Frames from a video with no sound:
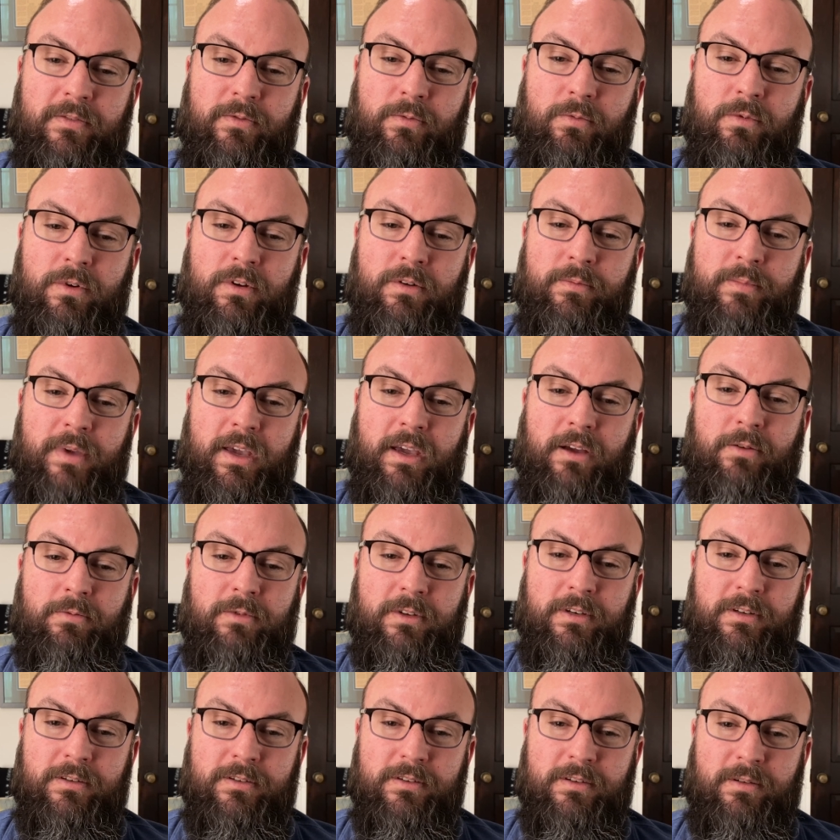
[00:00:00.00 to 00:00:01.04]
will make
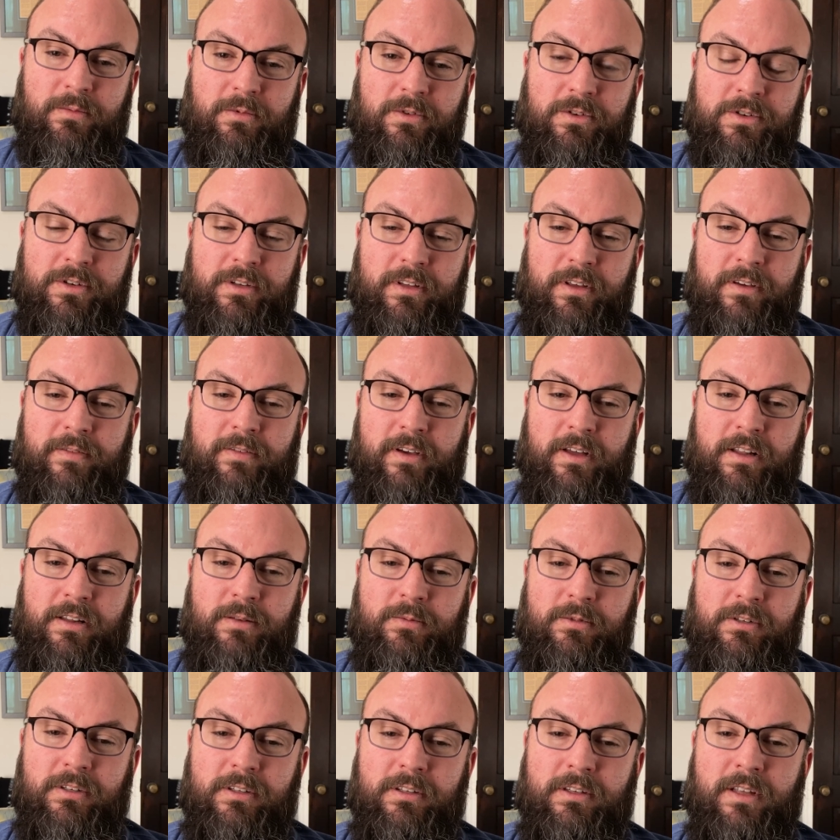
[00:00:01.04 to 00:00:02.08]
Windows commercially
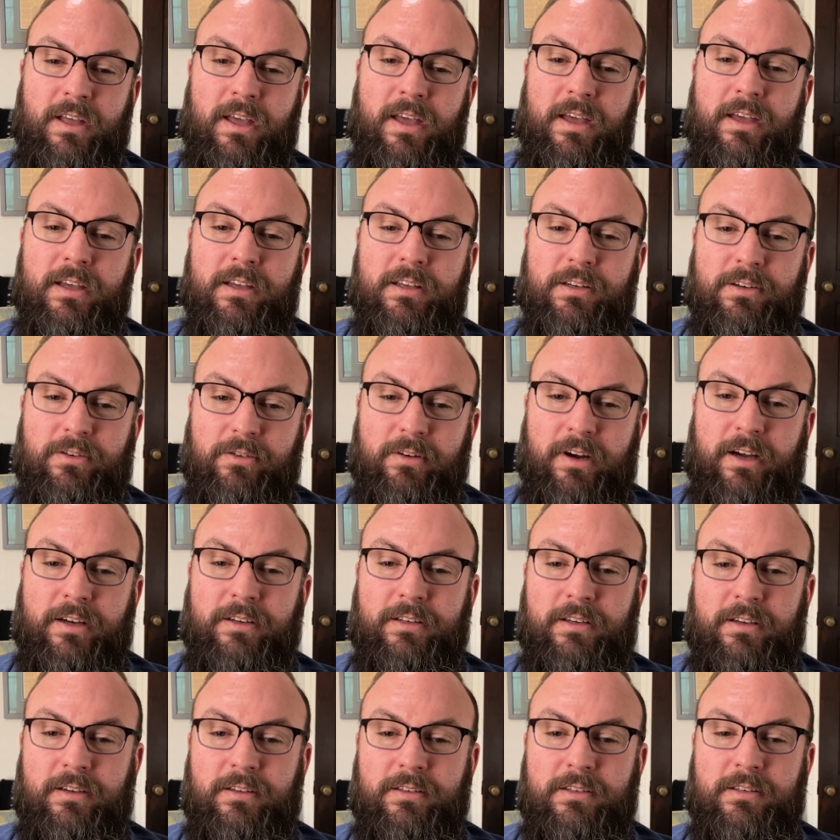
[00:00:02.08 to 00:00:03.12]
available direct to
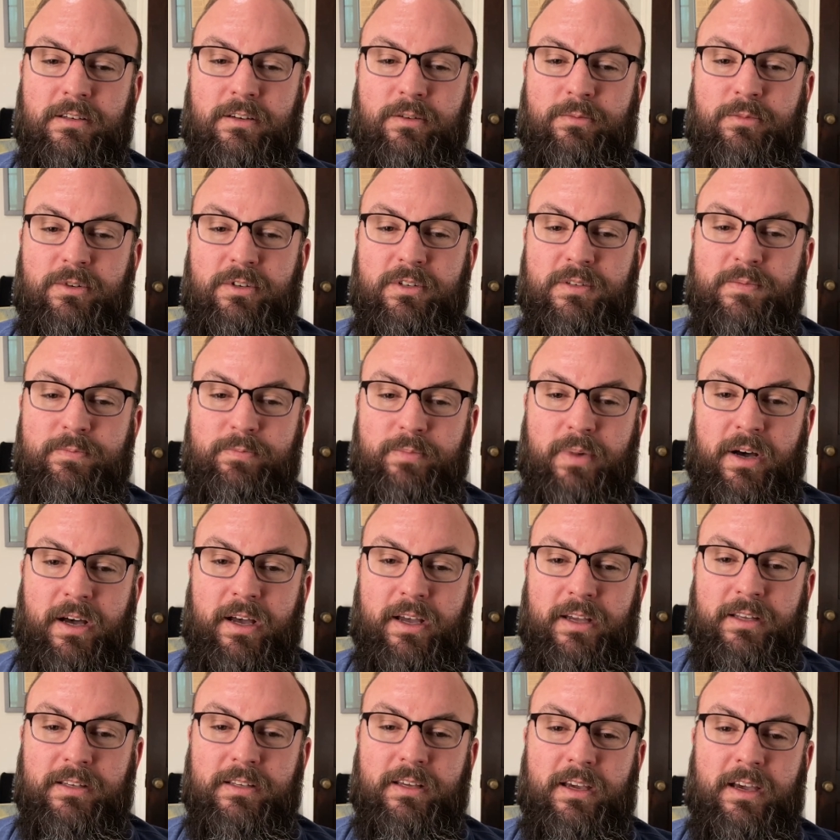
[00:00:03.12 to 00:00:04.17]
consumers,
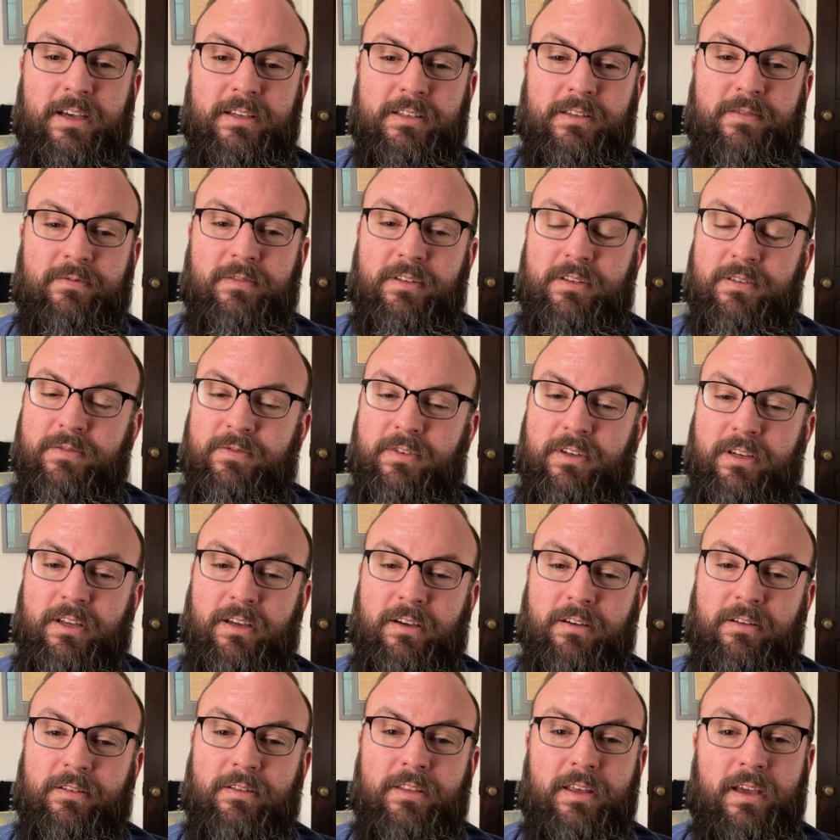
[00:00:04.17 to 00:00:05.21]
but as of this
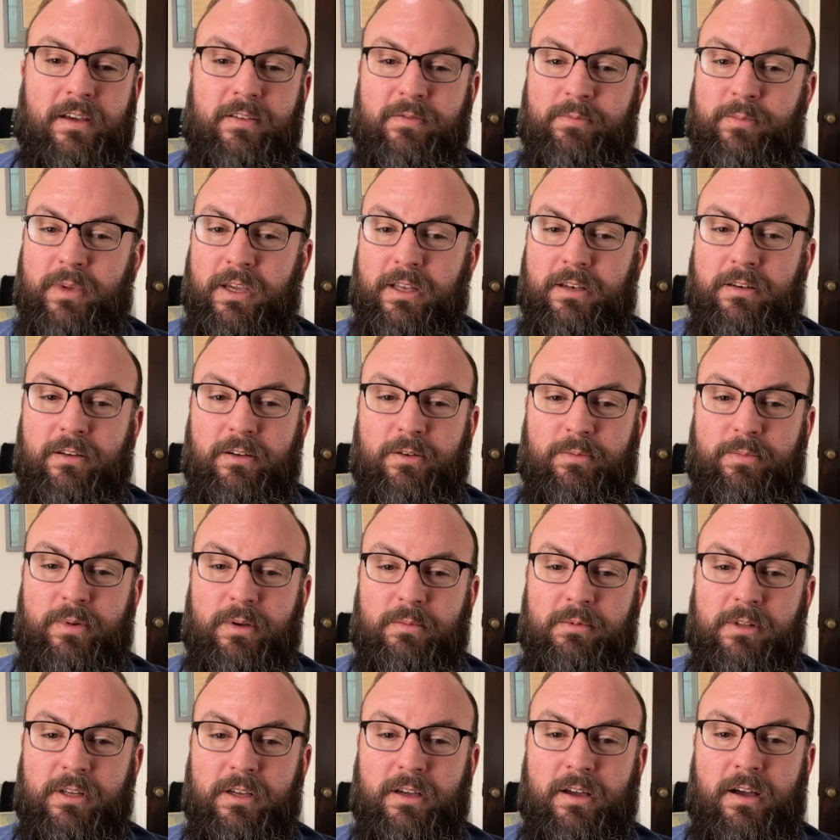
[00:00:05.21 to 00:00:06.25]
video, they have made no
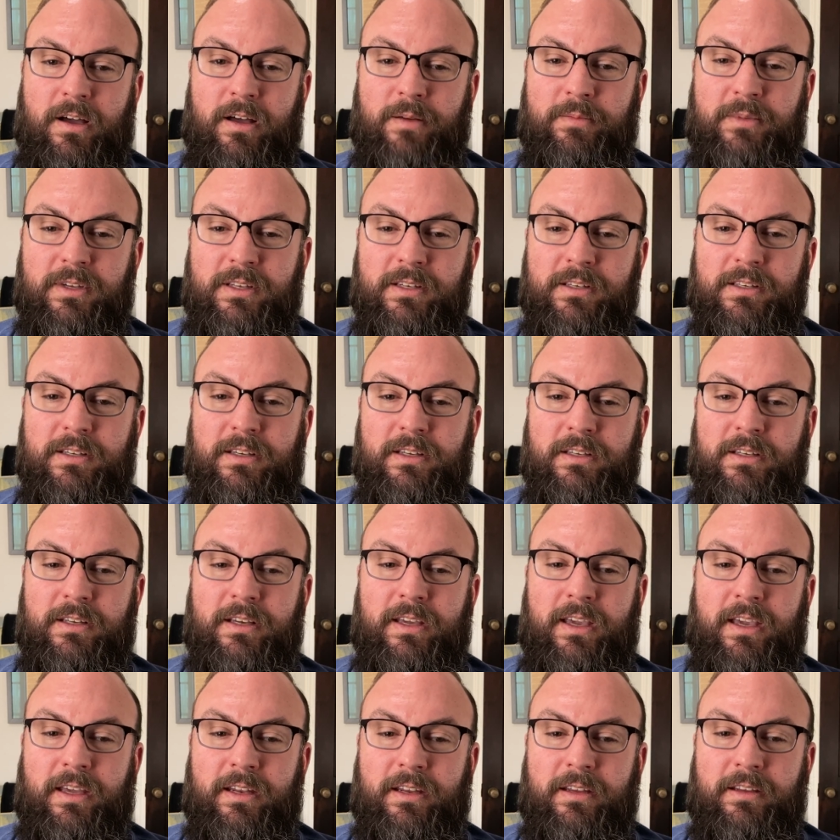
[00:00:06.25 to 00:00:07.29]
public comment
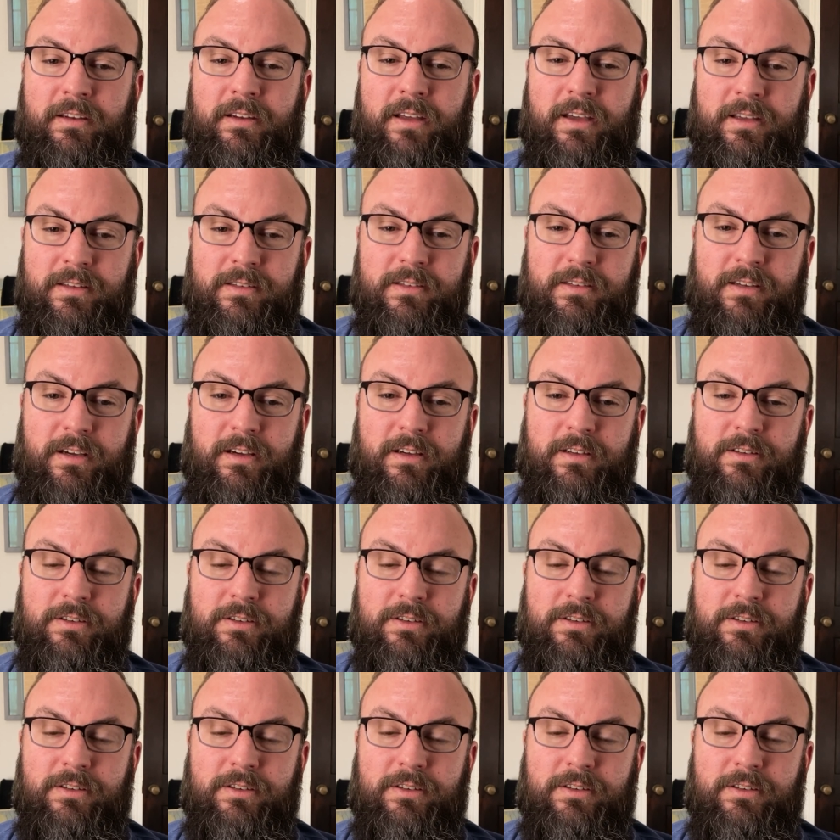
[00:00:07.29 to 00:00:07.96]
indicating as such.